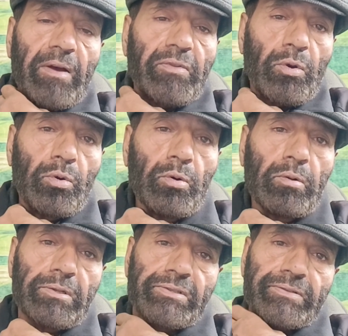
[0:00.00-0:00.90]
of the
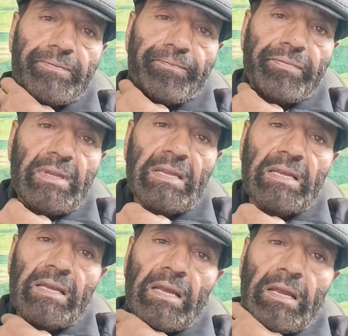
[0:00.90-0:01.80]
goals
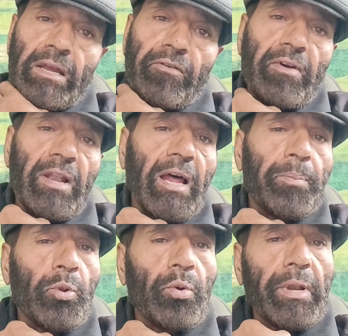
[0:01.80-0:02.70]
will
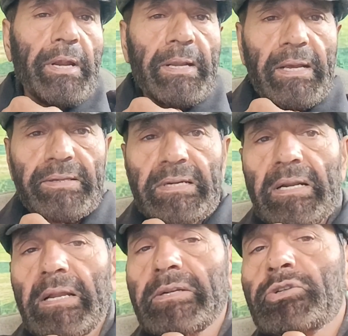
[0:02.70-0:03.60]
up to great
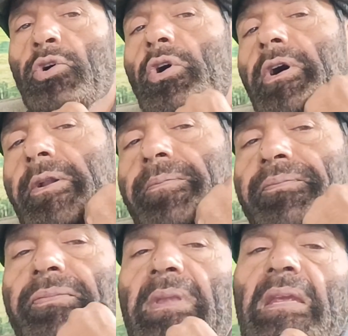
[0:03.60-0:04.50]
extent ensure
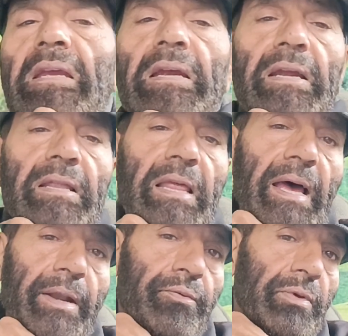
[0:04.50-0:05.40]

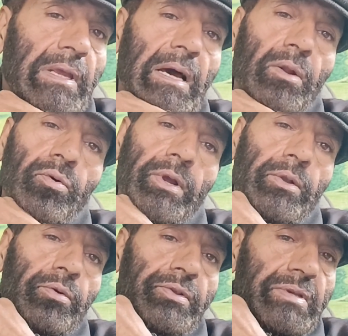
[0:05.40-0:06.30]
that we are going
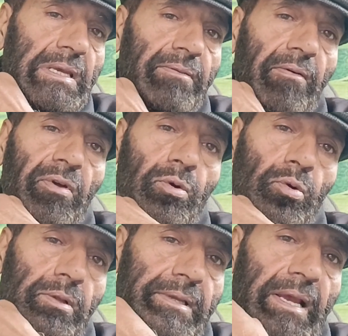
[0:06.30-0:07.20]
to achieve our
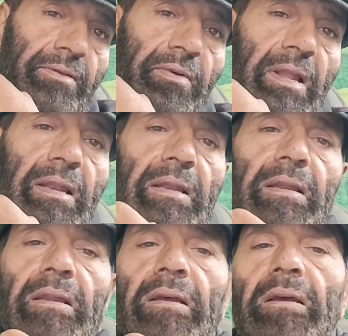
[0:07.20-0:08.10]
goals as well.
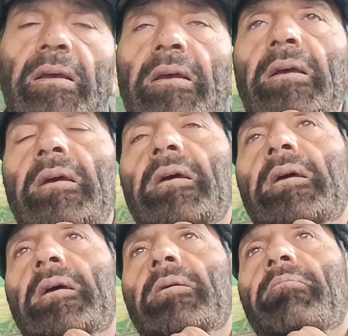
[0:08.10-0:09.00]

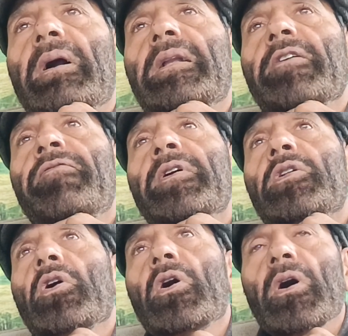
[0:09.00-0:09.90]
But if at
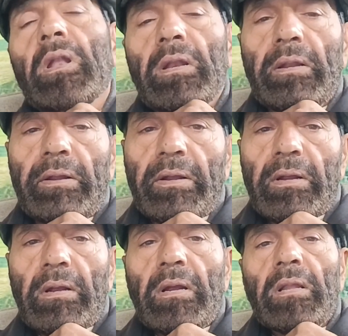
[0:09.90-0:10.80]
all
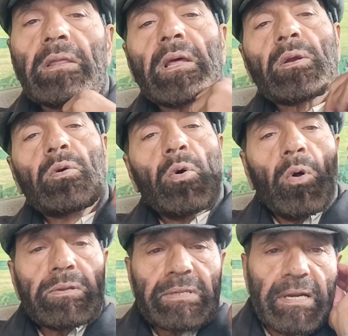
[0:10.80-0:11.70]
the
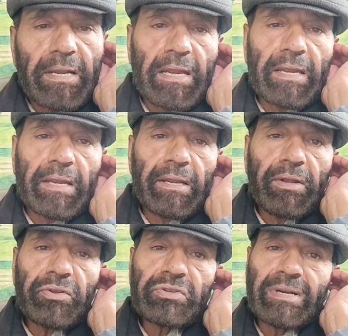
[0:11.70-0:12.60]
goal setting
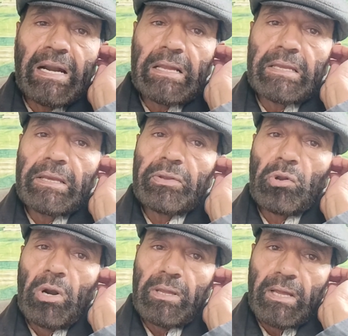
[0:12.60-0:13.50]
strategy is
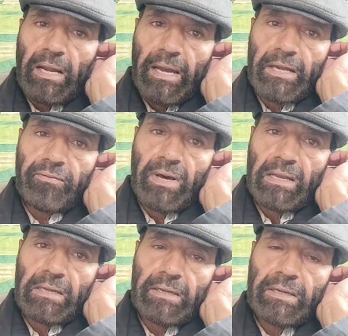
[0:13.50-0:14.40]
not the right
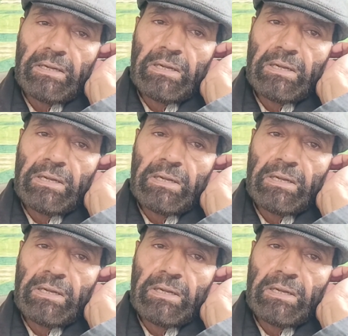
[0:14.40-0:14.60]
one,